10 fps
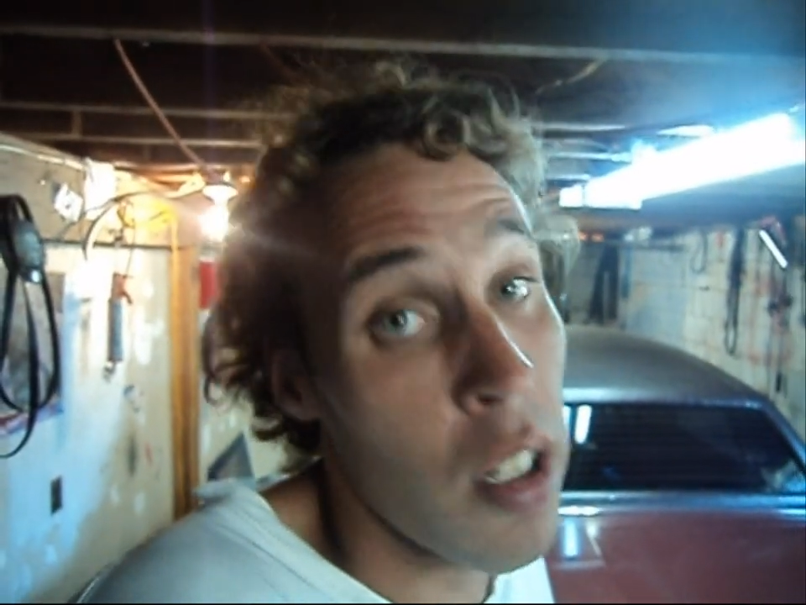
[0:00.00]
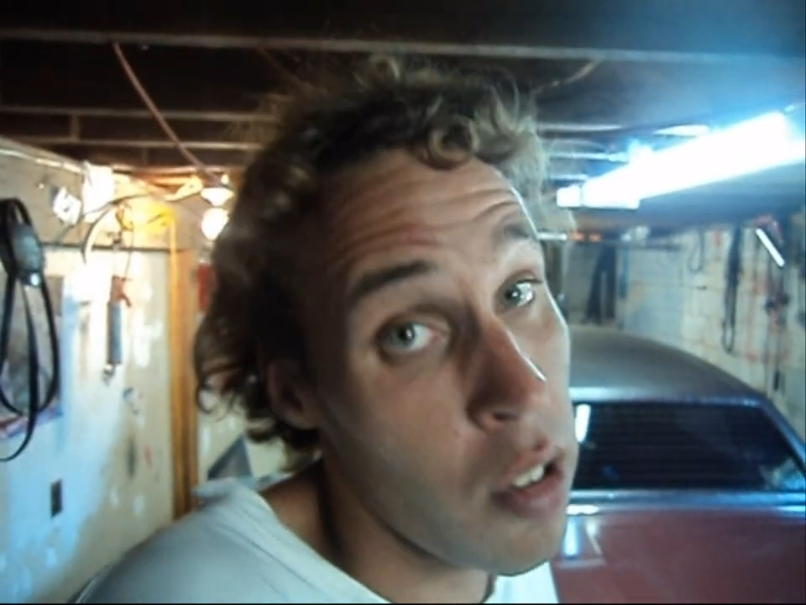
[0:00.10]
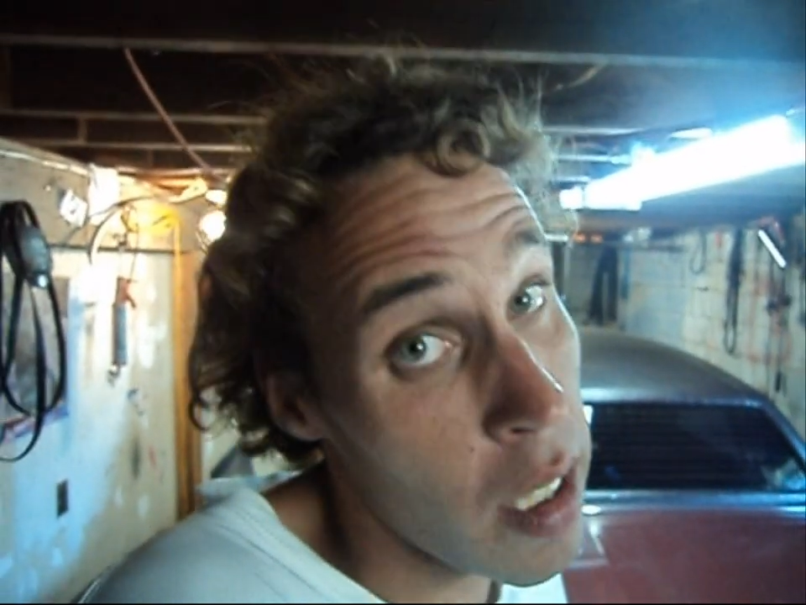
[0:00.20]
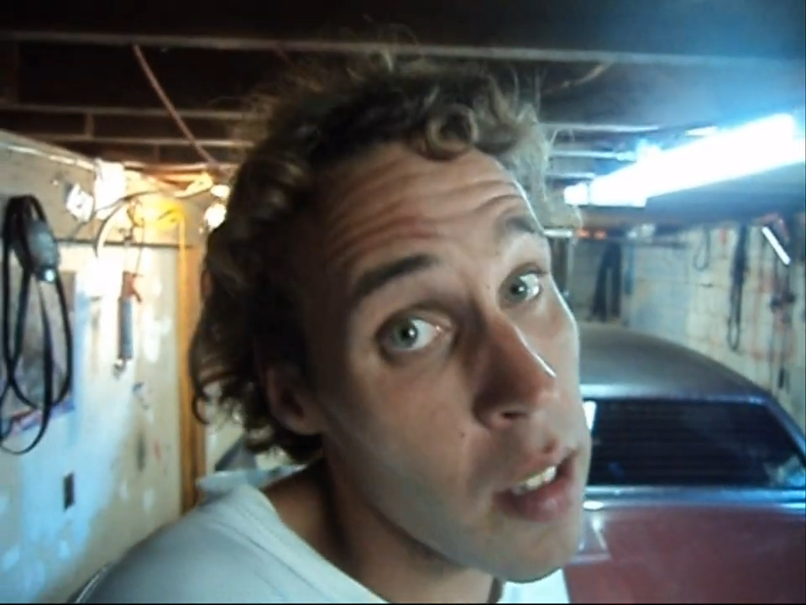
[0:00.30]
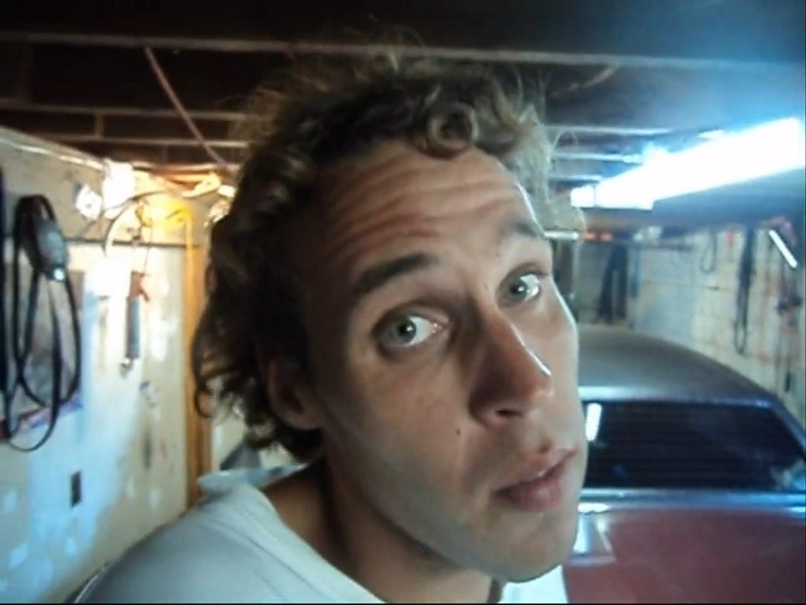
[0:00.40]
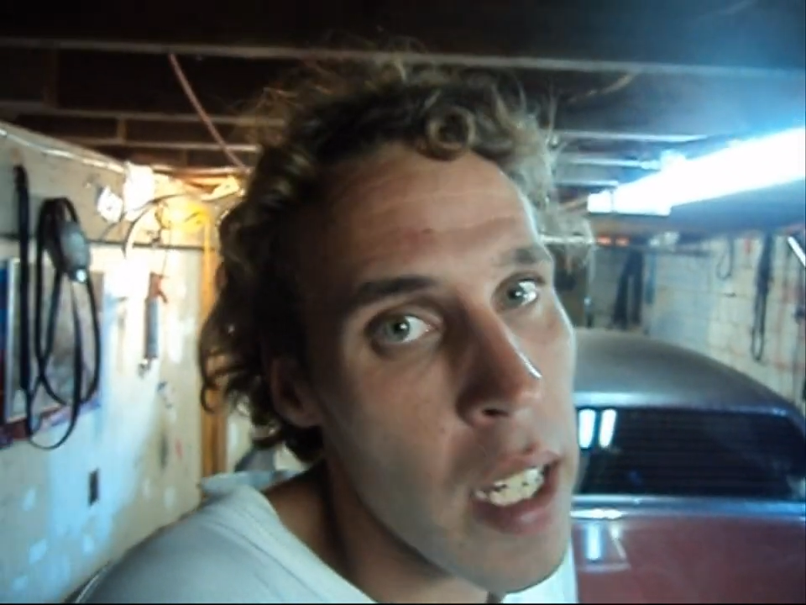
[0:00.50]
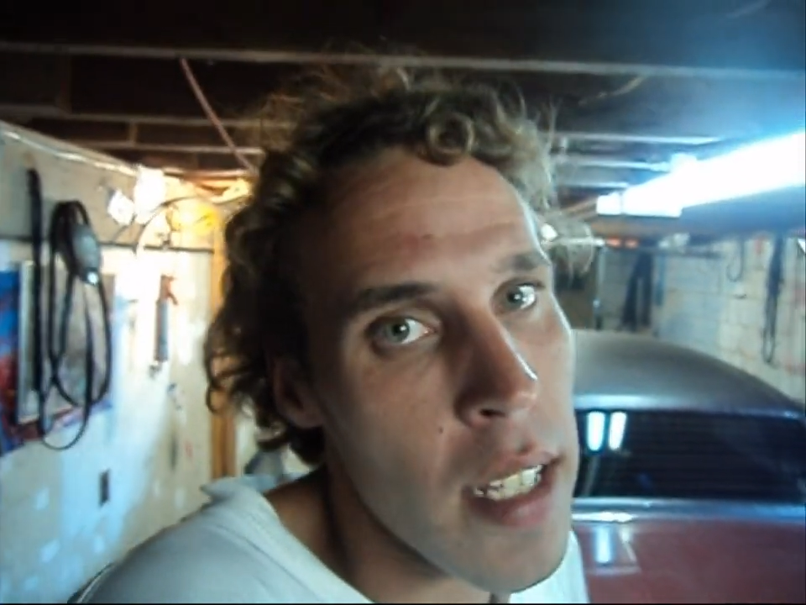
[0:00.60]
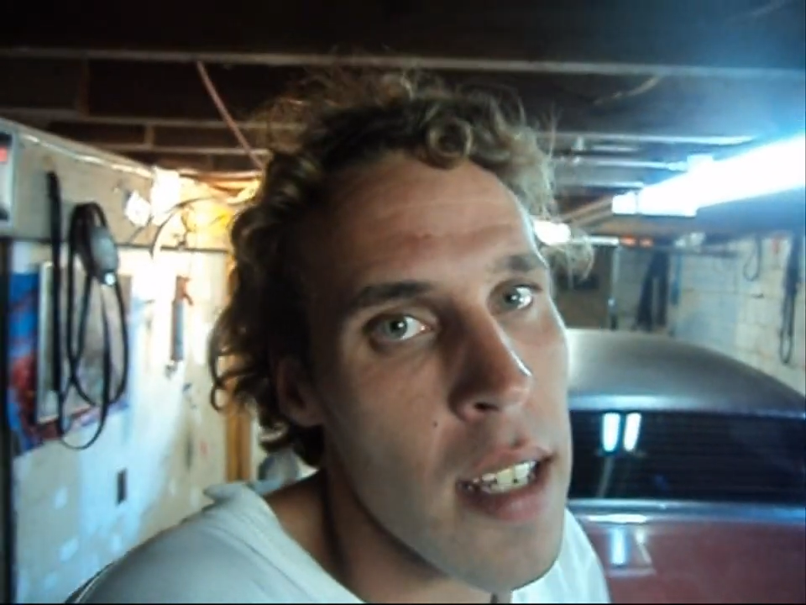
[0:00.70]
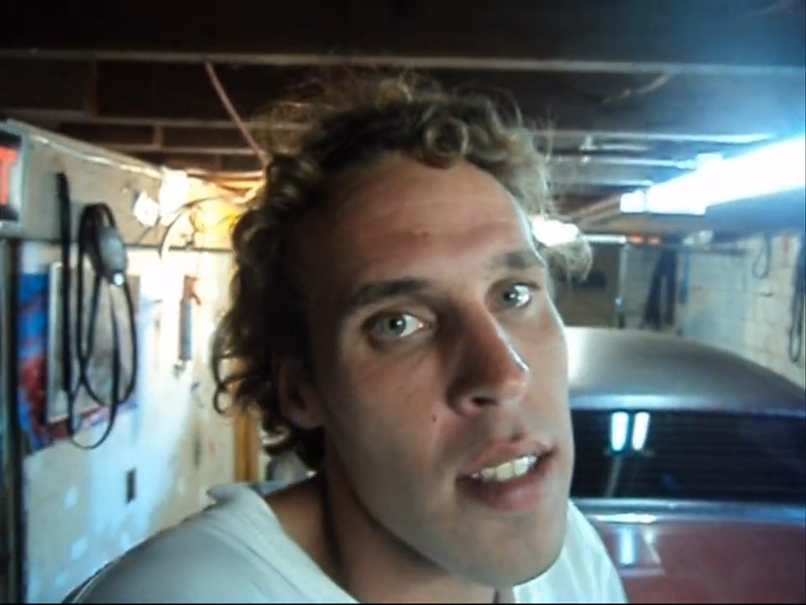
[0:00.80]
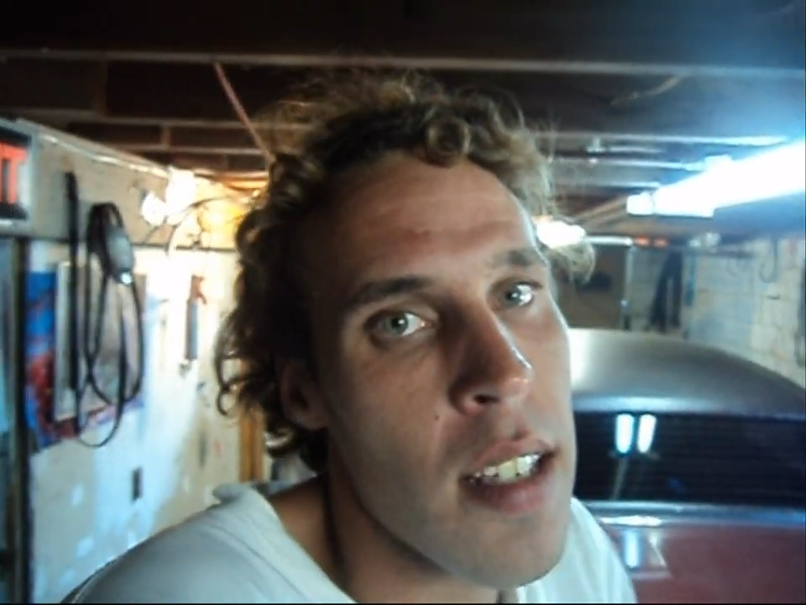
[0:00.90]
underneath the
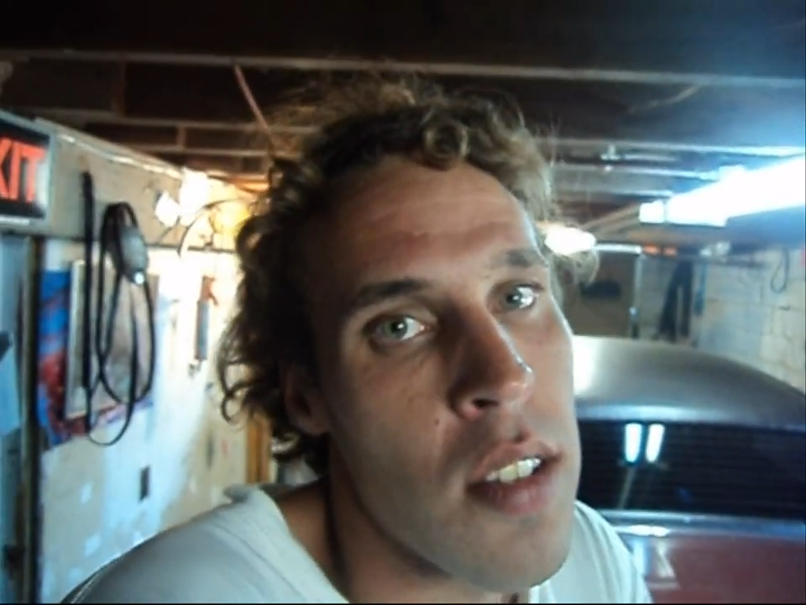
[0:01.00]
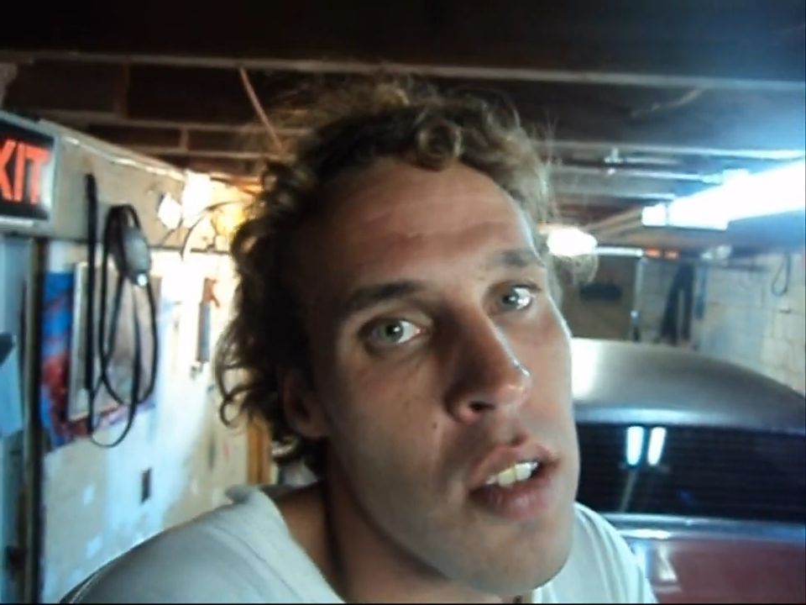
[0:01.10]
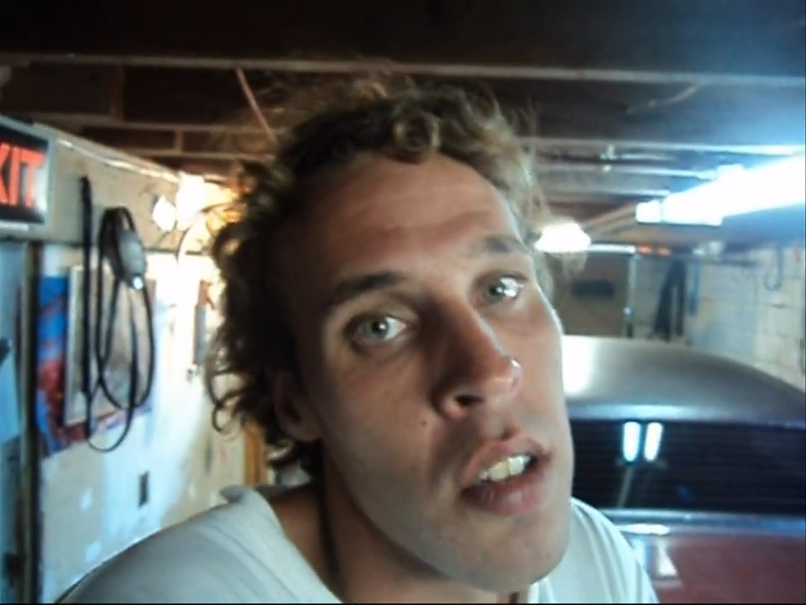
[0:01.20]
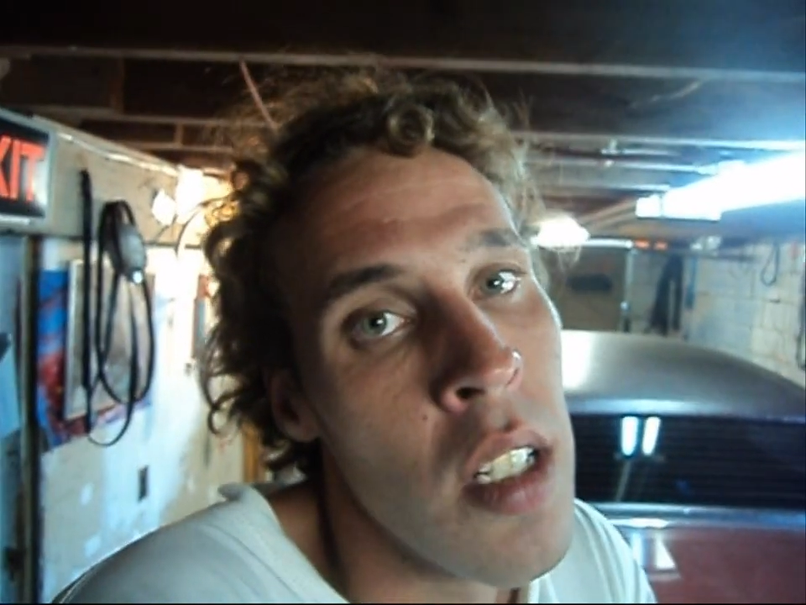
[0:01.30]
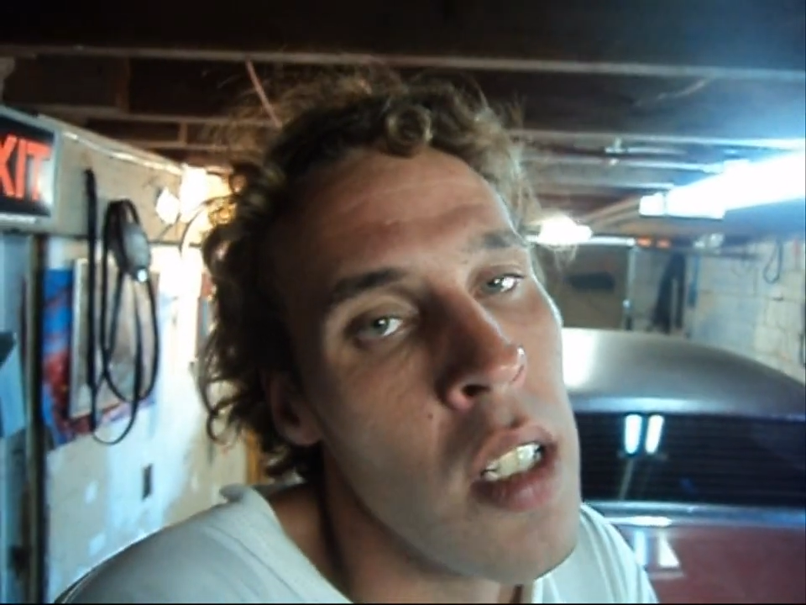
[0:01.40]
VSS sensor.